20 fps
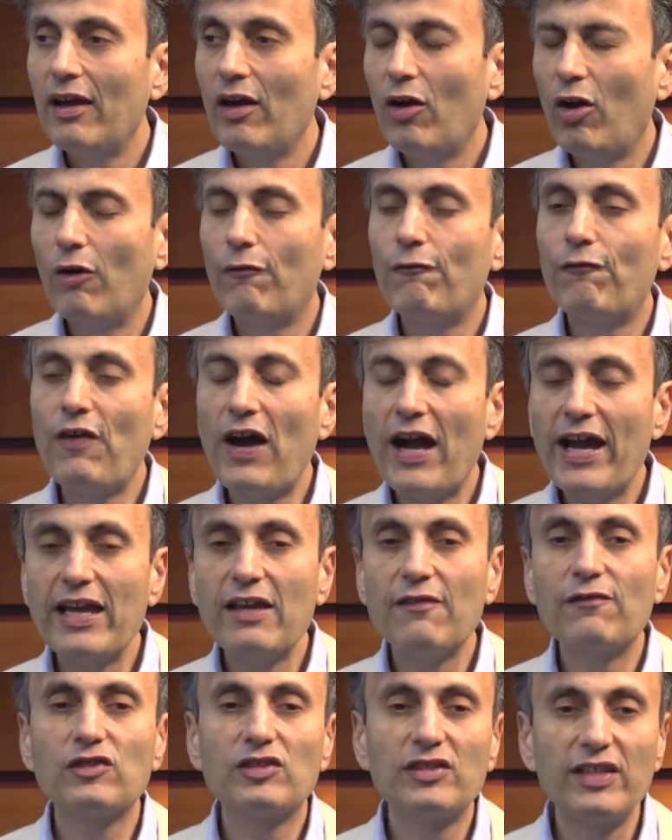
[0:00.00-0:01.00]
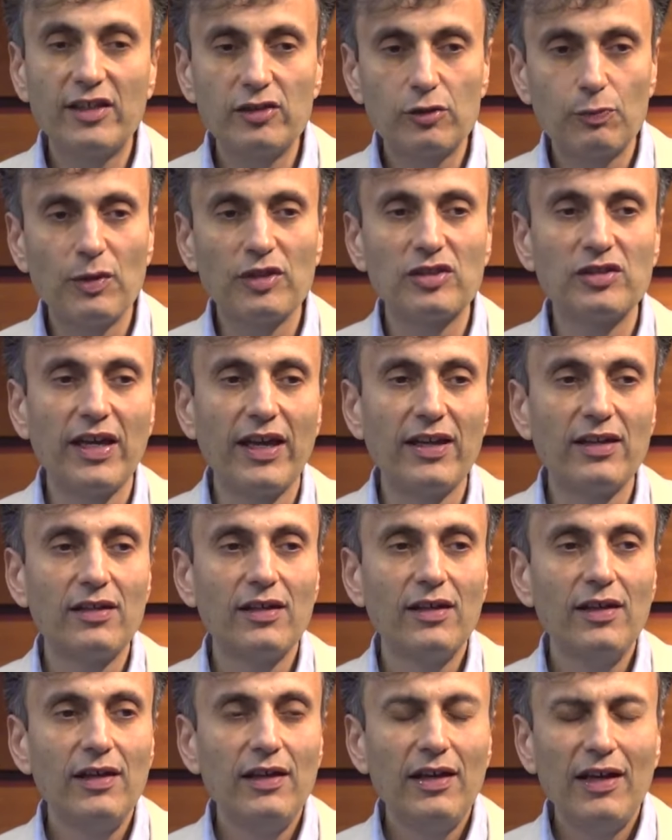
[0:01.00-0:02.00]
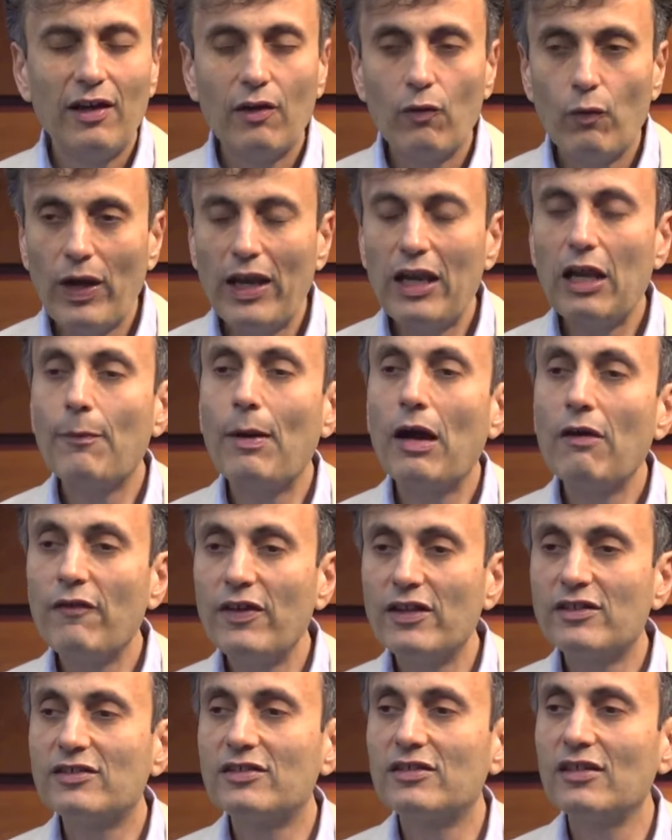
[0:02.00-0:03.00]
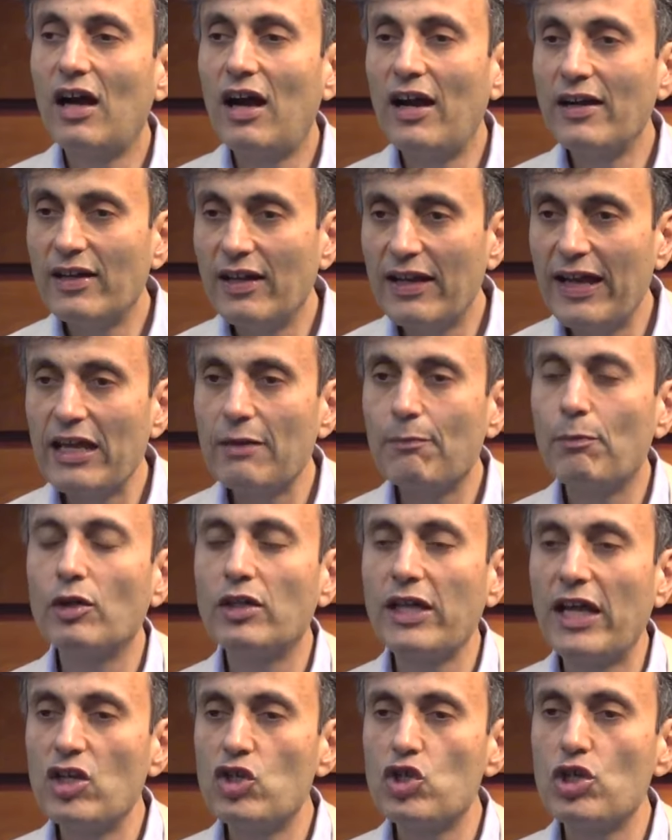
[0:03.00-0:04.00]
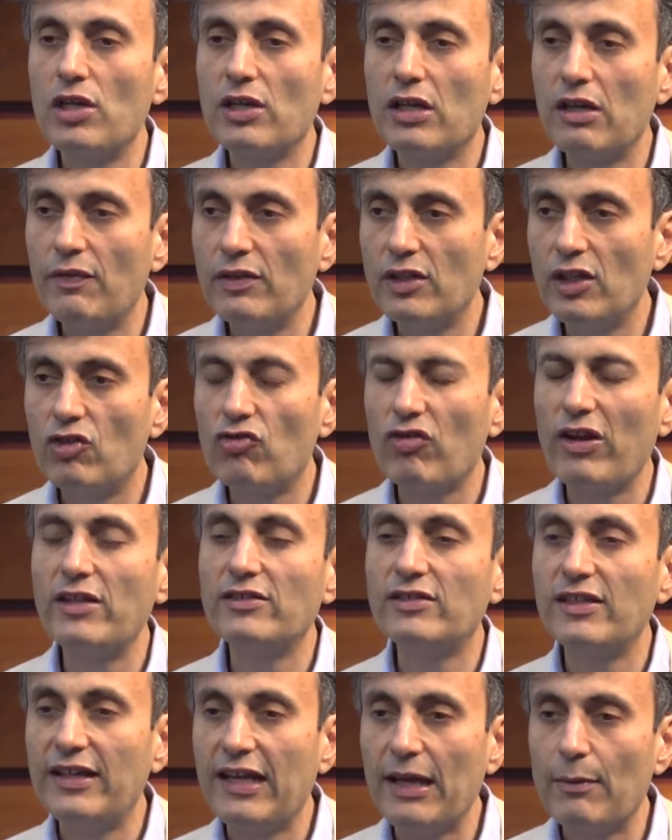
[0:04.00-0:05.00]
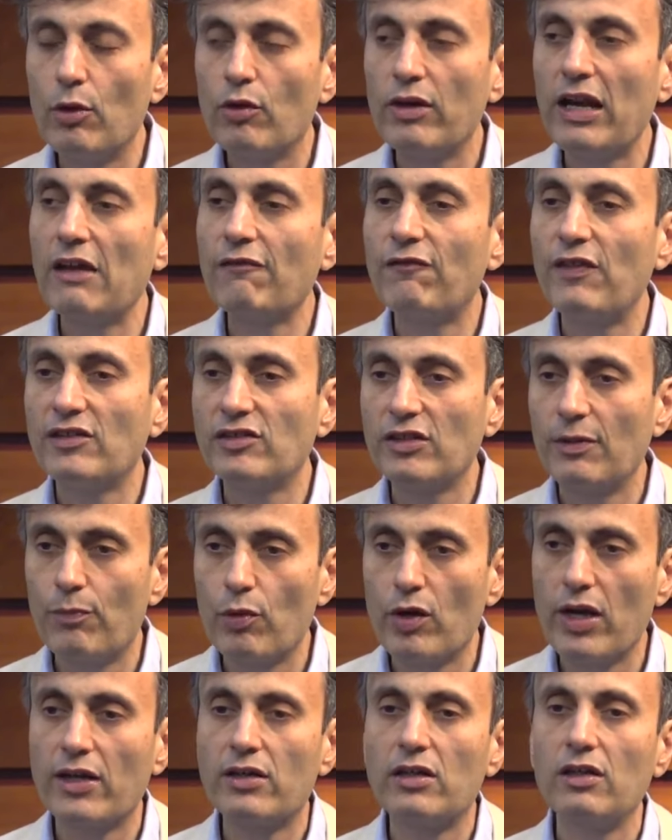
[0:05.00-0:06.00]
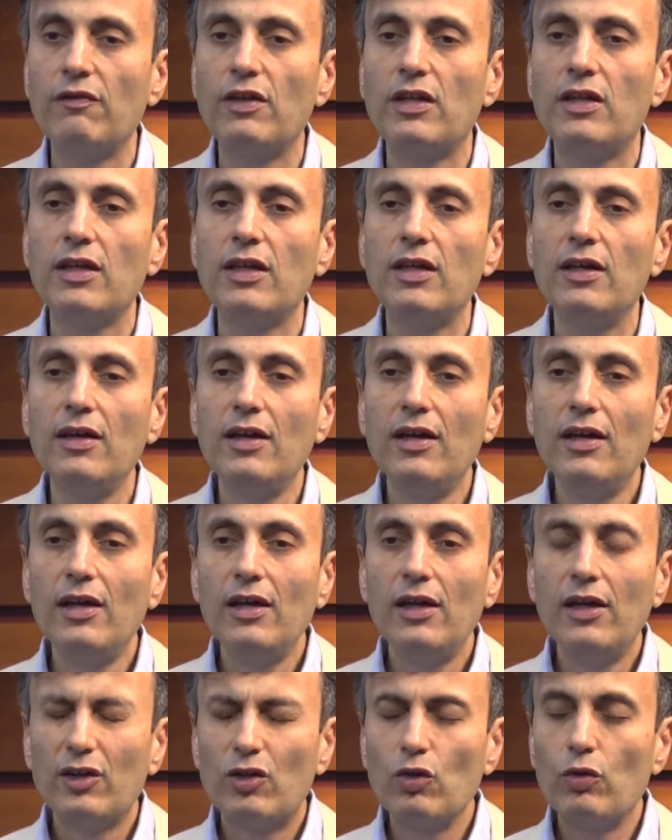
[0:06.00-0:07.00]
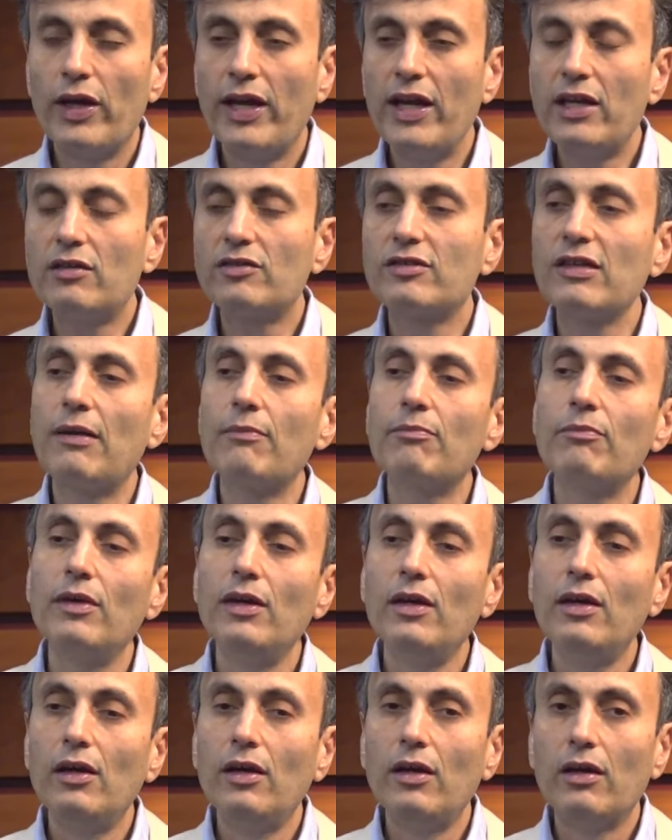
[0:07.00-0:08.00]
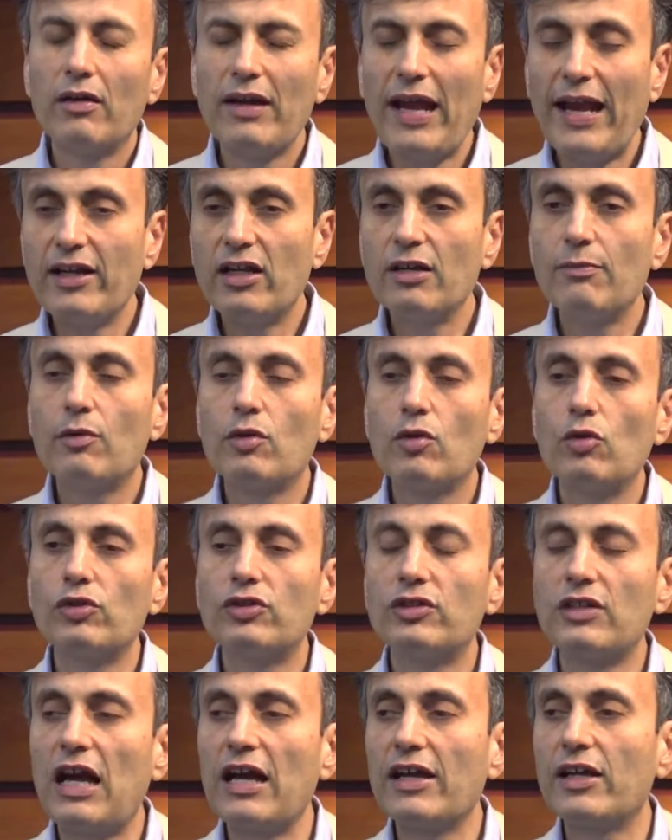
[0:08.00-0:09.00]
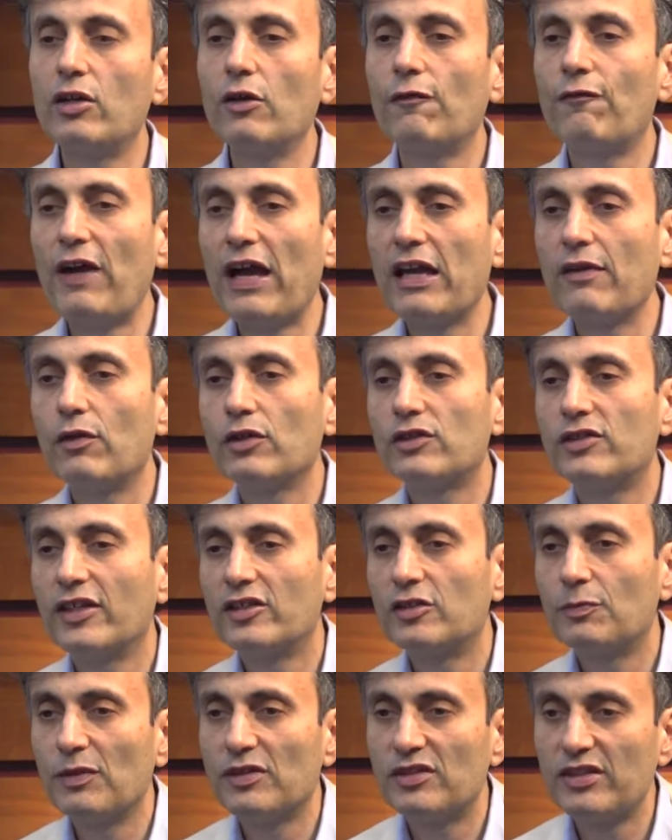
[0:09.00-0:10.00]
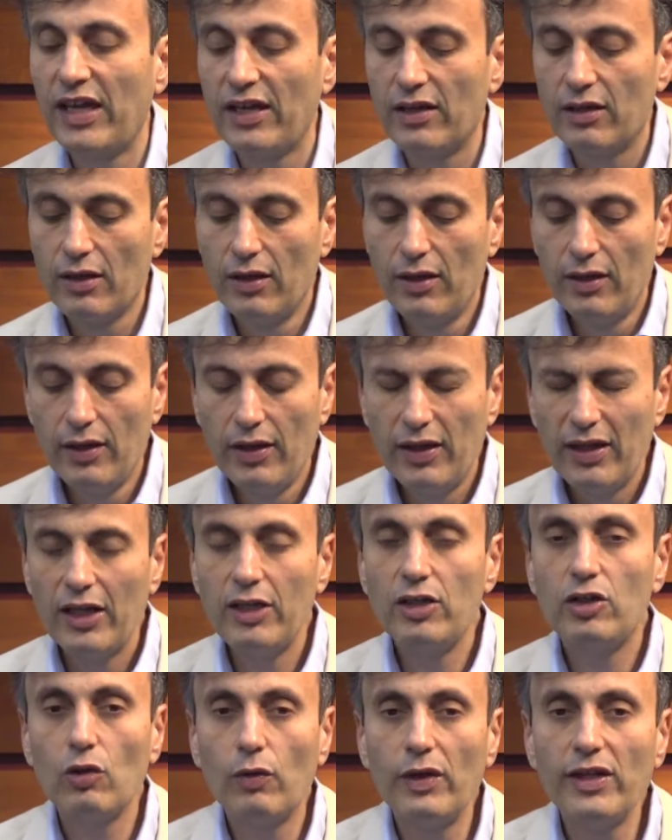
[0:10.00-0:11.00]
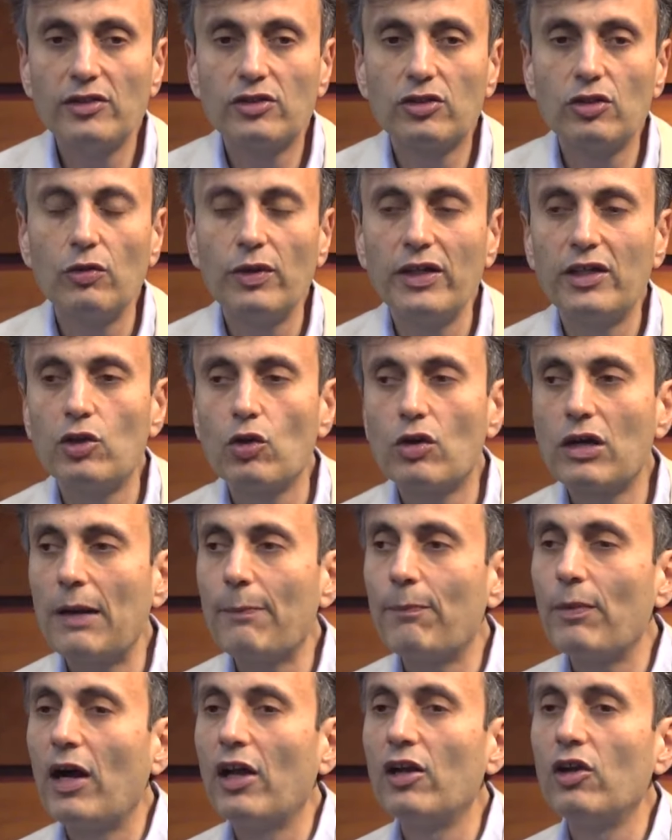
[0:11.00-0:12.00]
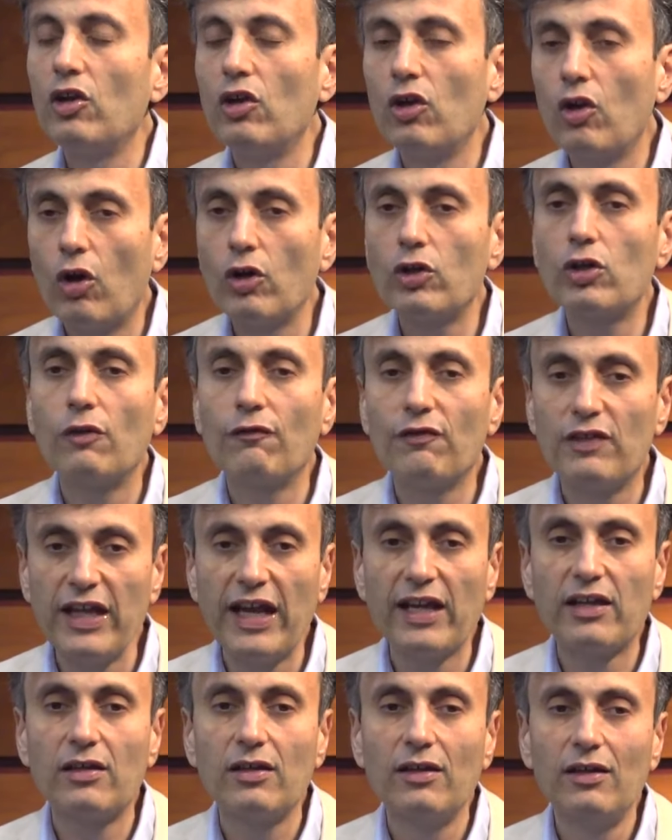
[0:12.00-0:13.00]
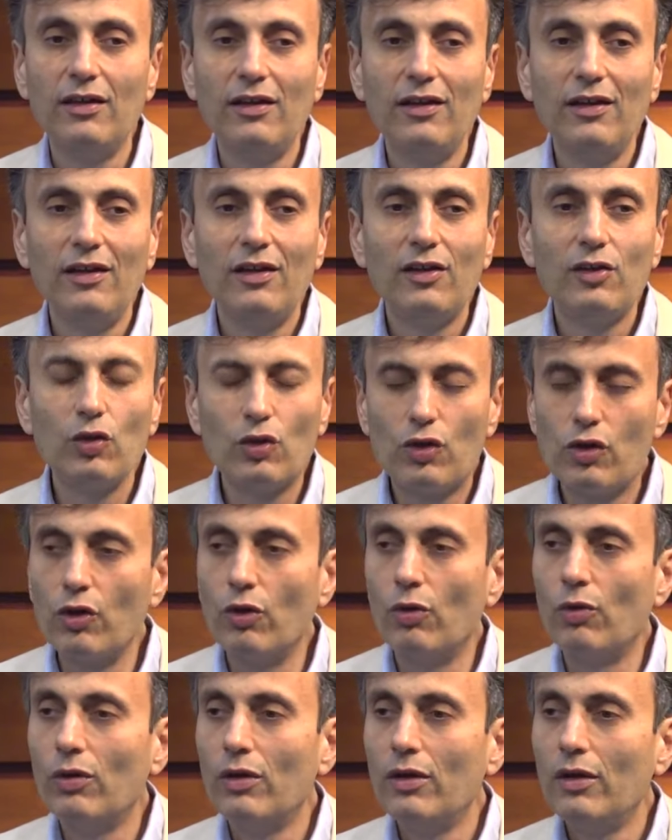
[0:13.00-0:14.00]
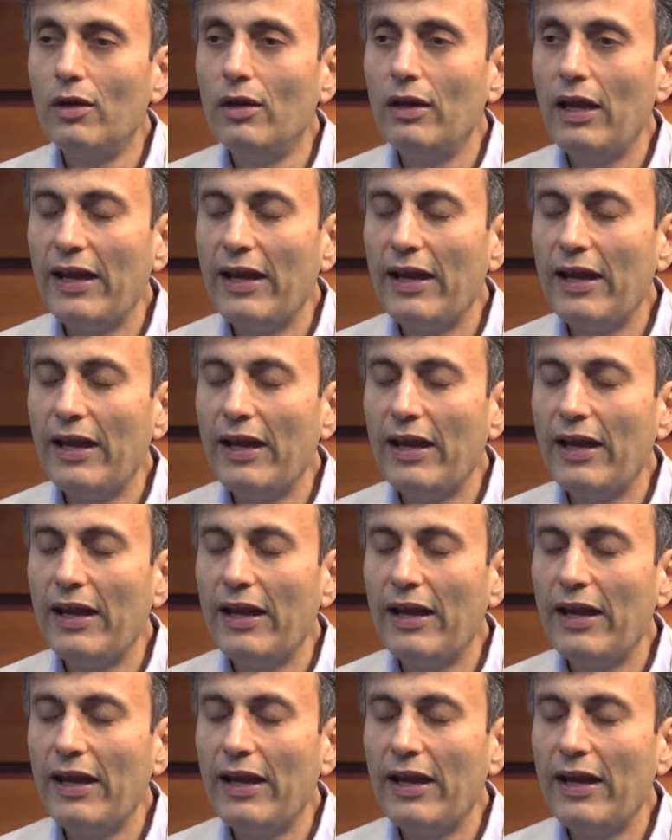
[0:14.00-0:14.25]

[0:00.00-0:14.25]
of 5-6%, well above its underlying potential given the trends in demographics and productivity, to hit some random growth target of 5 or 6%. In doing so, it took up a lot of debt to grow.